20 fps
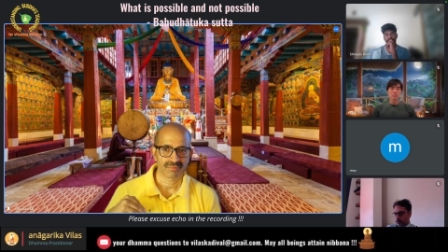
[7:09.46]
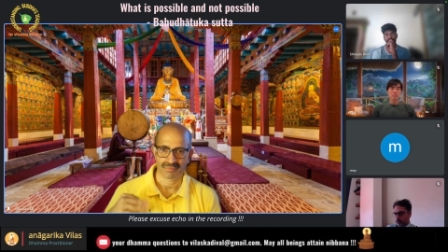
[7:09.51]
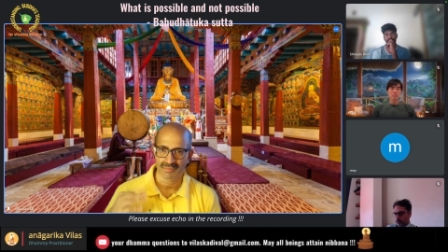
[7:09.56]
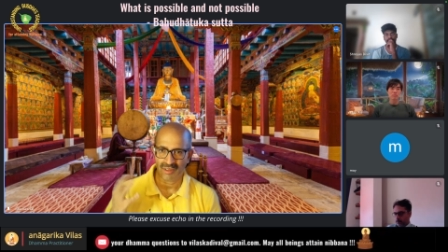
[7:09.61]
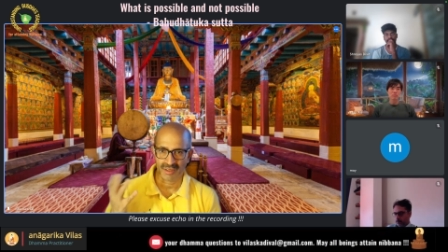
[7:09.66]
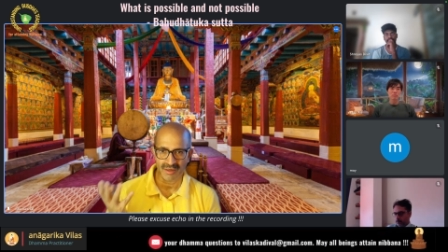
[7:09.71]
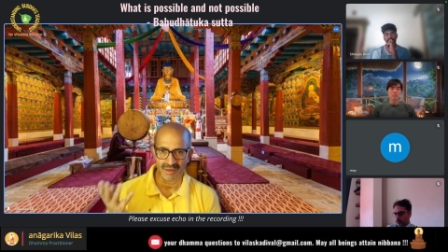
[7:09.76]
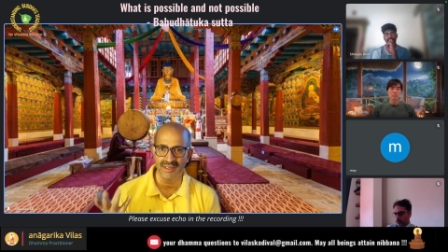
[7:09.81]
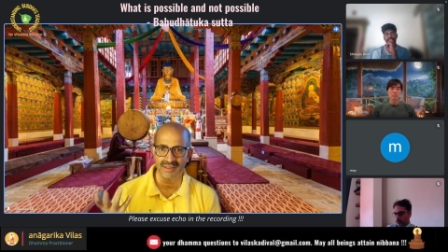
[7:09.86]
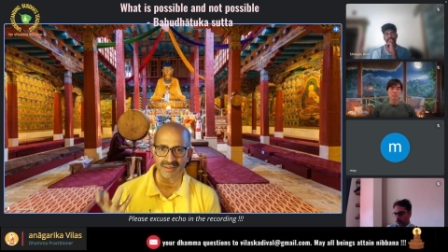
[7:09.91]

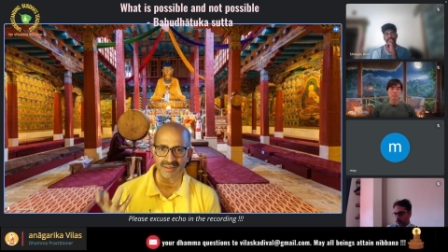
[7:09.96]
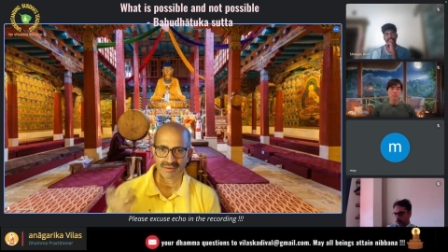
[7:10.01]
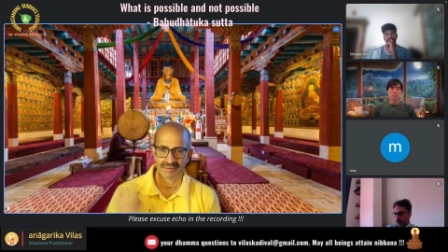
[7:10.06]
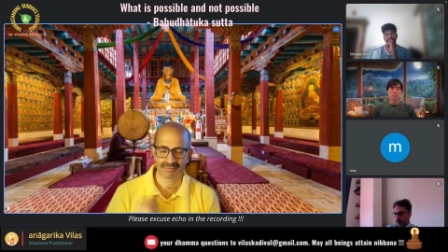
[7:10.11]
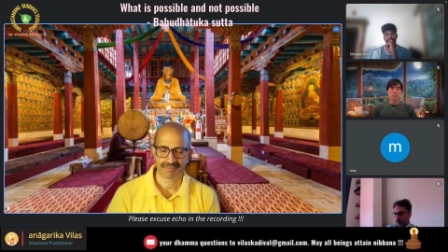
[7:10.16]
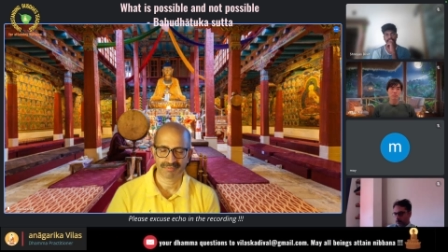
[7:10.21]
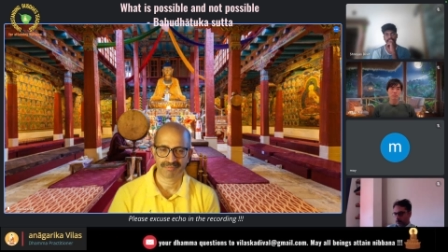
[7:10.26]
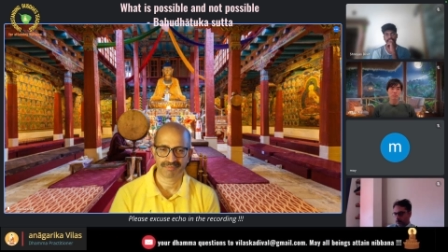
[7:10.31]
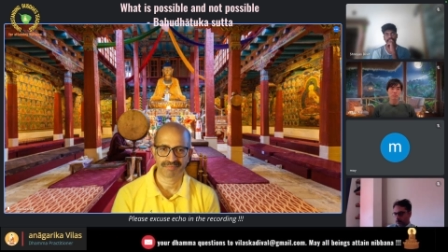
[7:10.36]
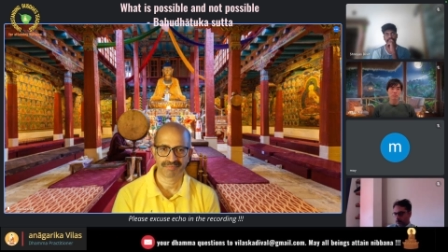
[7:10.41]
Right?
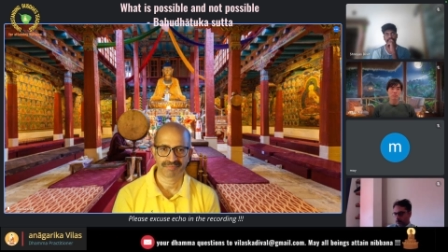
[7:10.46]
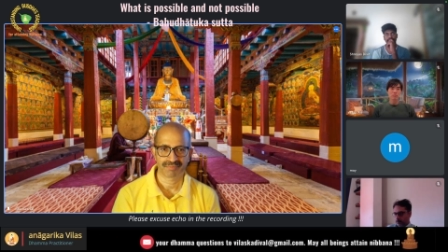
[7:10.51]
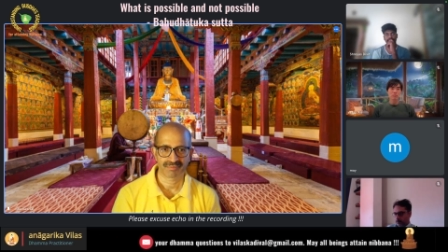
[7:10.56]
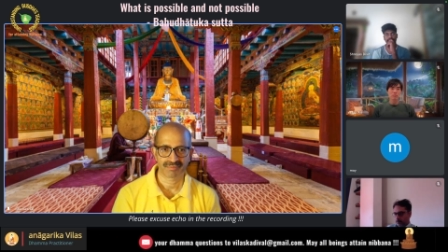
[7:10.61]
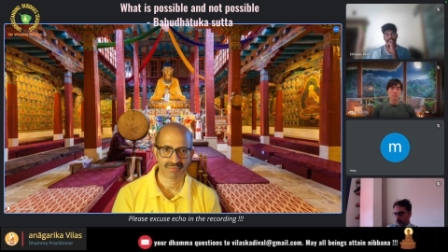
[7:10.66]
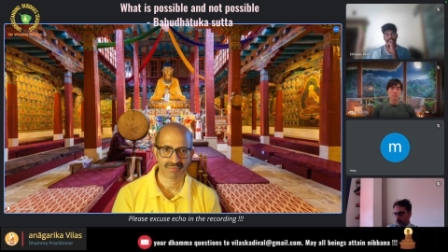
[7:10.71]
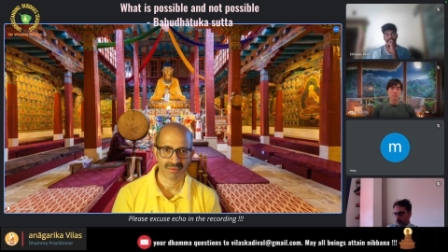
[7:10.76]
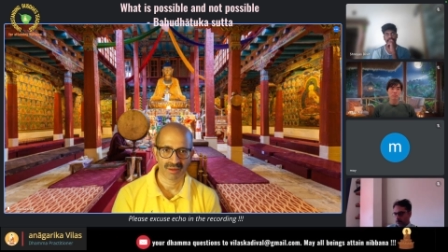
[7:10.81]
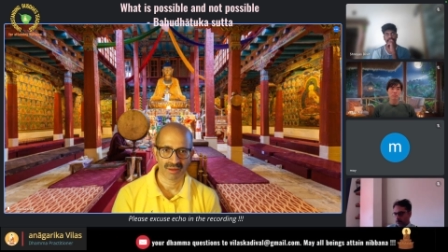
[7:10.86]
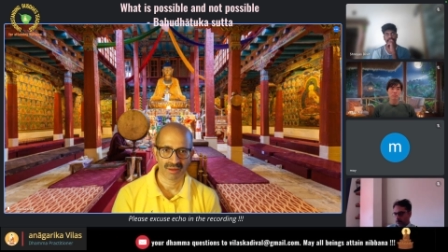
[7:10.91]

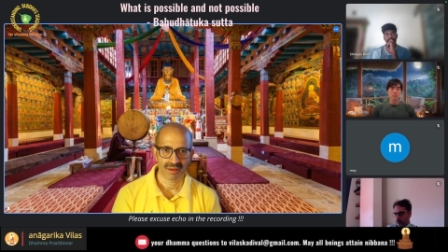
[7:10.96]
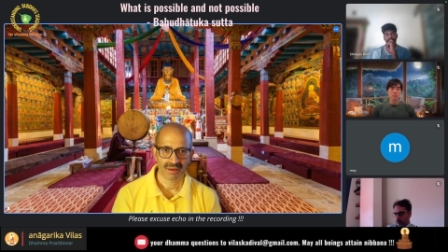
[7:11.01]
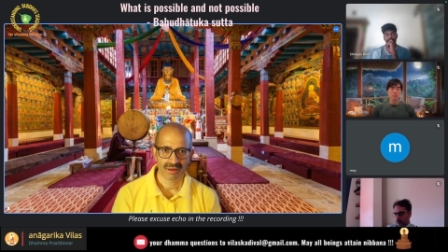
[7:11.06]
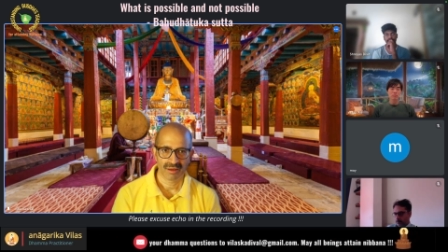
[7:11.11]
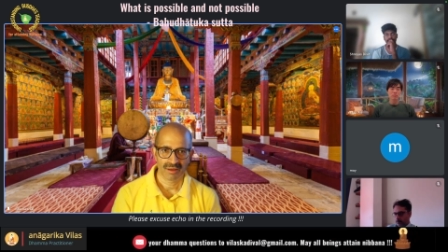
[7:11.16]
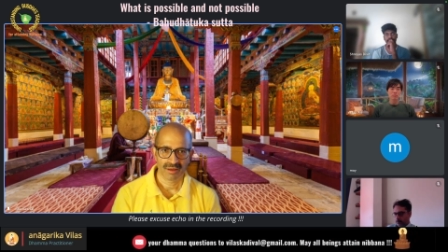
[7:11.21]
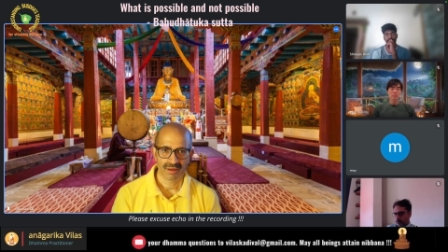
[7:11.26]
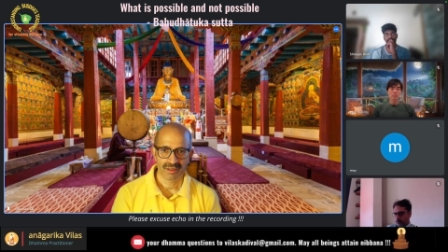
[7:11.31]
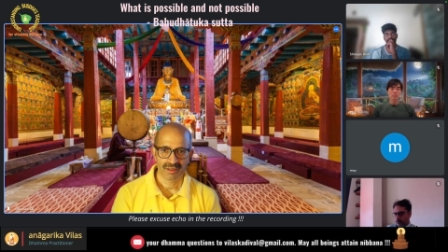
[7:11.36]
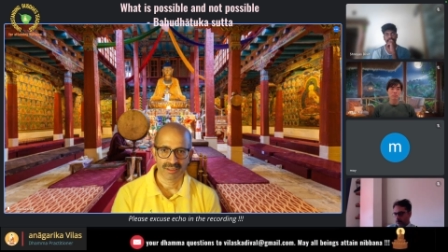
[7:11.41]

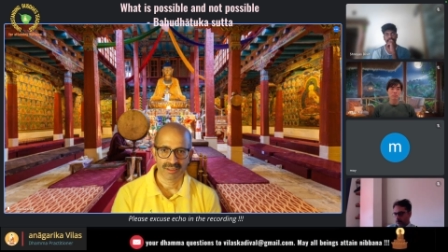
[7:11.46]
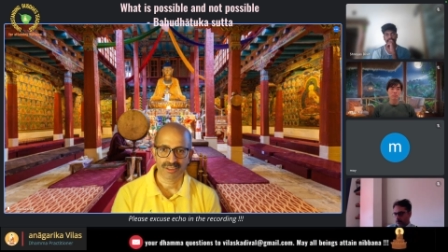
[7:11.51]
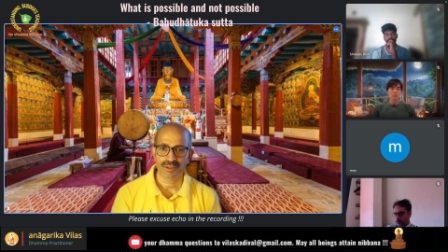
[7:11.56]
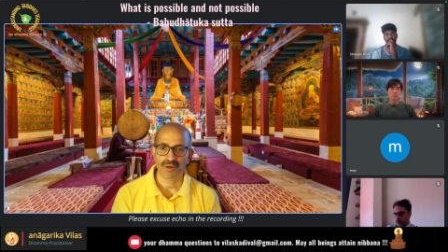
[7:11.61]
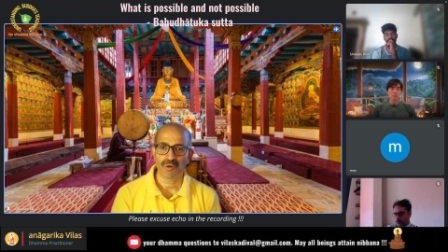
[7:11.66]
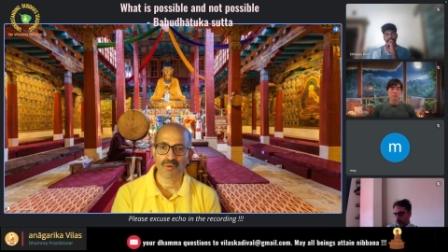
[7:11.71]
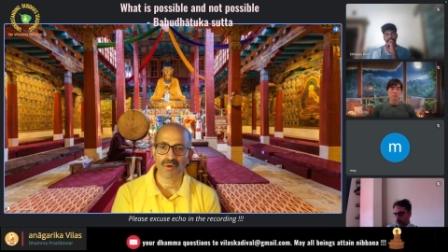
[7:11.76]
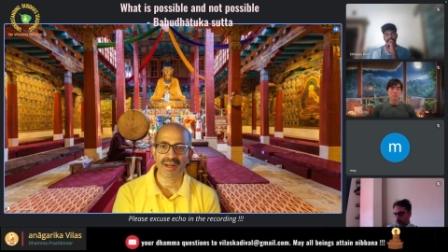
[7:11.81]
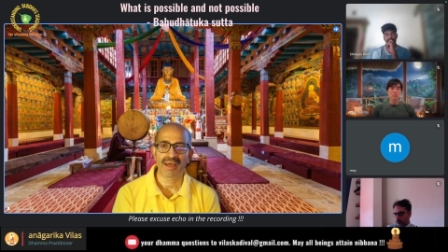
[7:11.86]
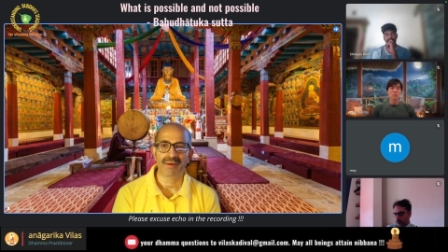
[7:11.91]

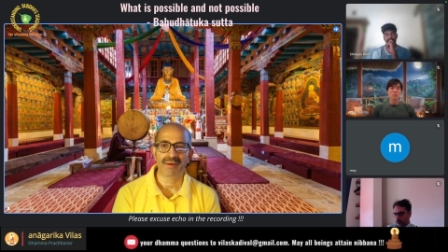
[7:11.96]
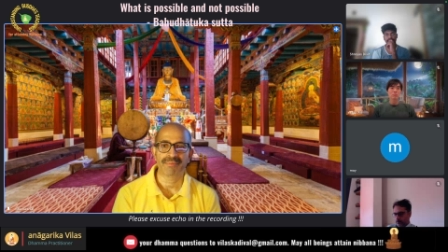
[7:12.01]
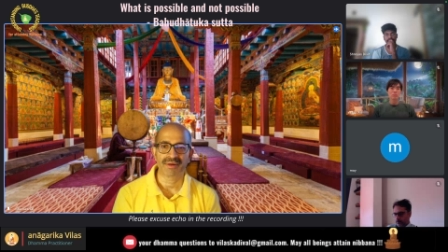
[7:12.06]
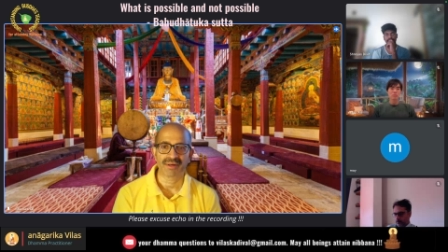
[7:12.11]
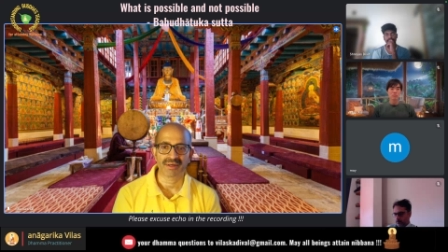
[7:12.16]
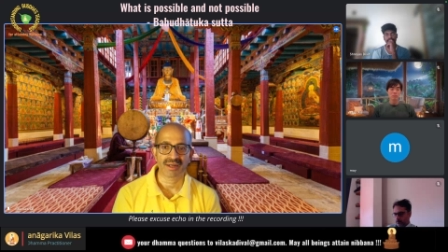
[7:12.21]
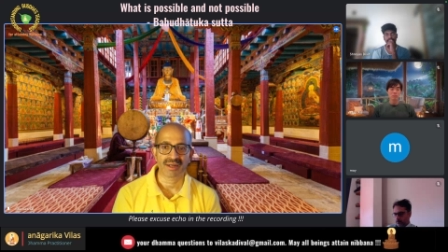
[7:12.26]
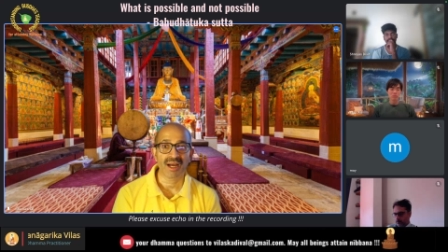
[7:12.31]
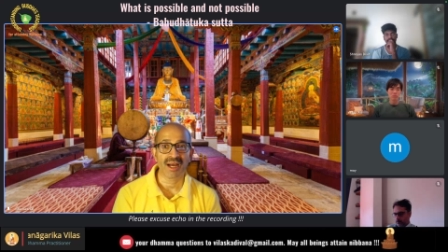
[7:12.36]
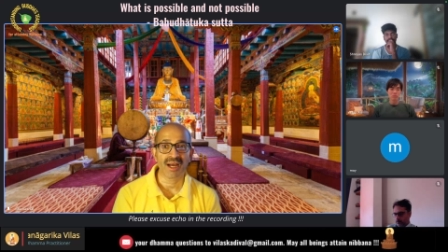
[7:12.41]
So what
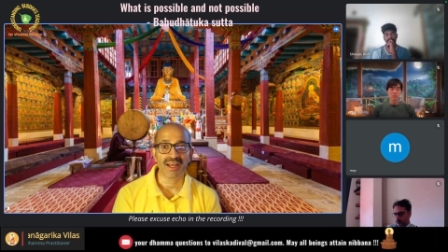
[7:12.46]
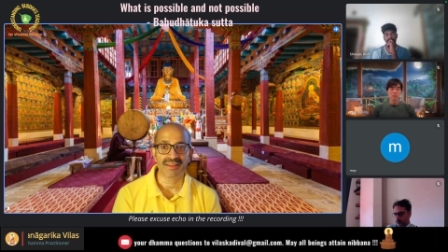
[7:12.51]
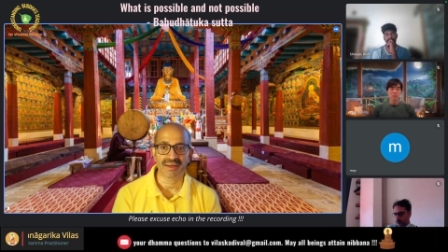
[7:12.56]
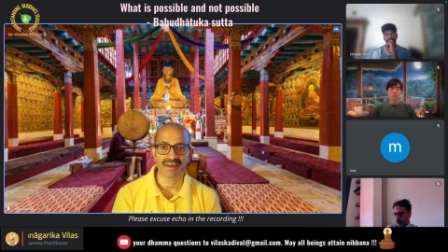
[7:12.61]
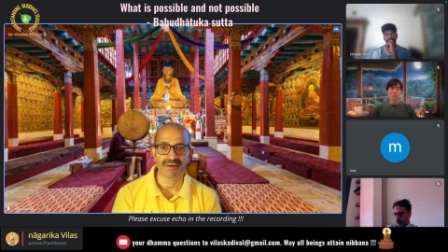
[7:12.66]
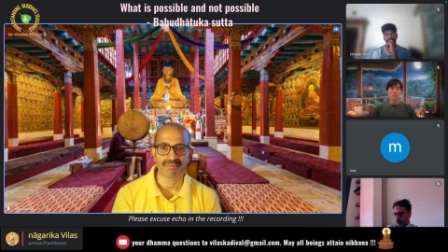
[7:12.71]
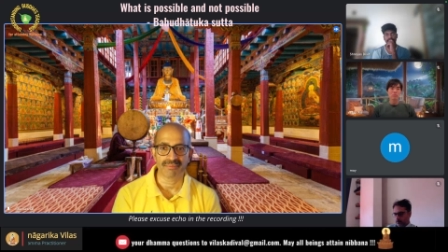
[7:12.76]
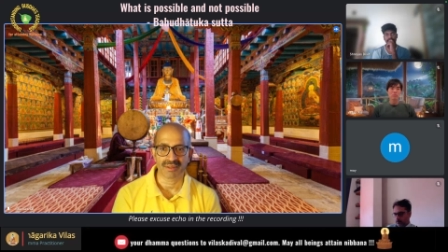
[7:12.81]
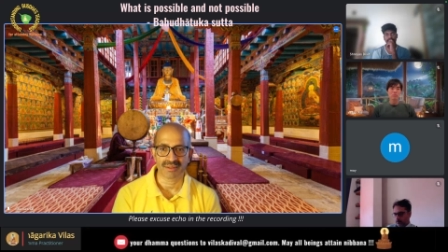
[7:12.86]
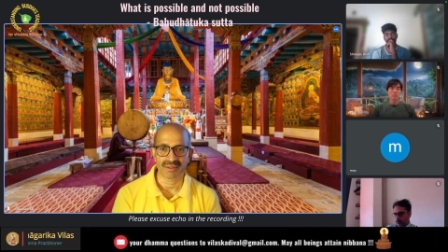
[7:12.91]
happened? Khaya
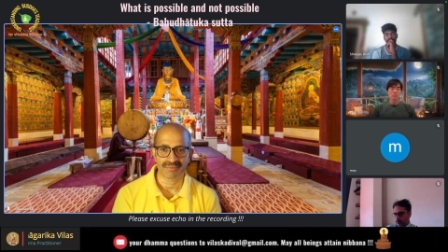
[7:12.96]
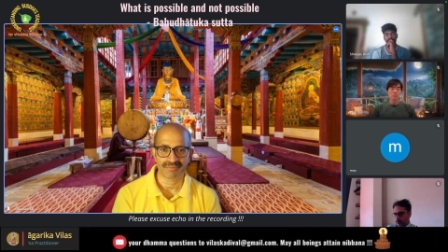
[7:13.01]
dhamma.